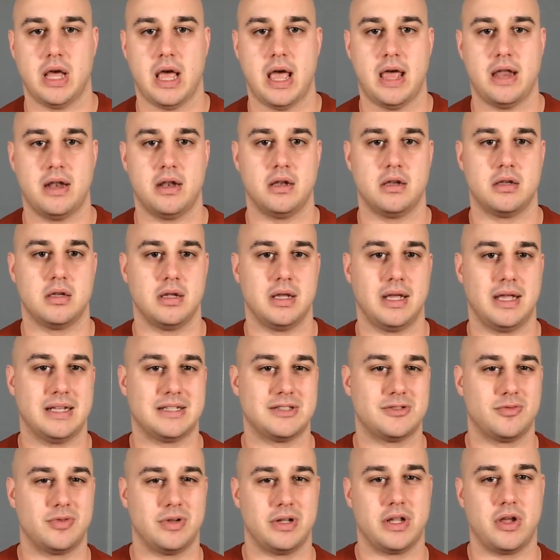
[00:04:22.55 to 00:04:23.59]
And
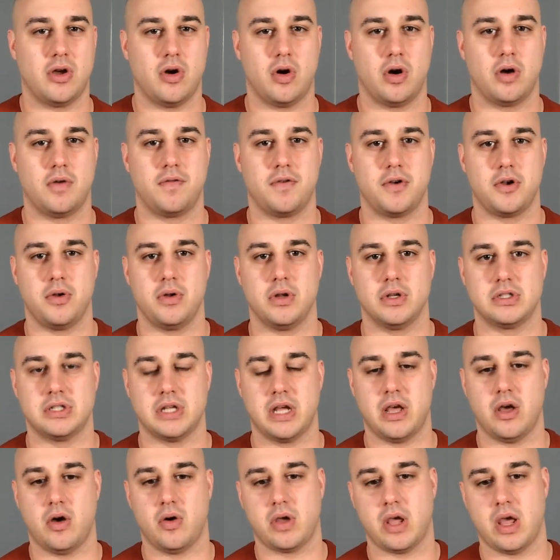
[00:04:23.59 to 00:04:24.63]
it's really hard for you to
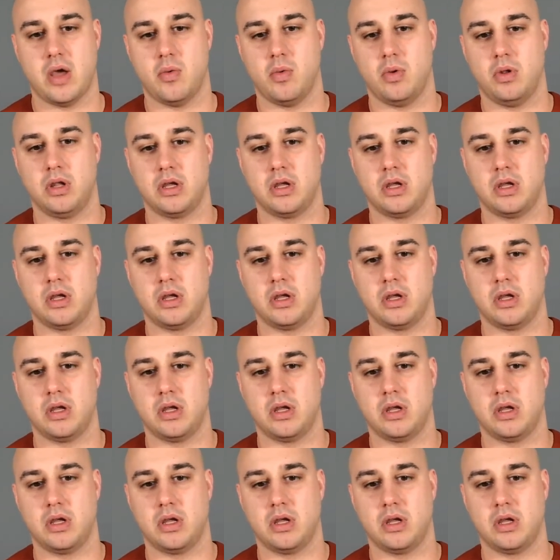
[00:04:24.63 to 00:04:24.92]
say, okay, well,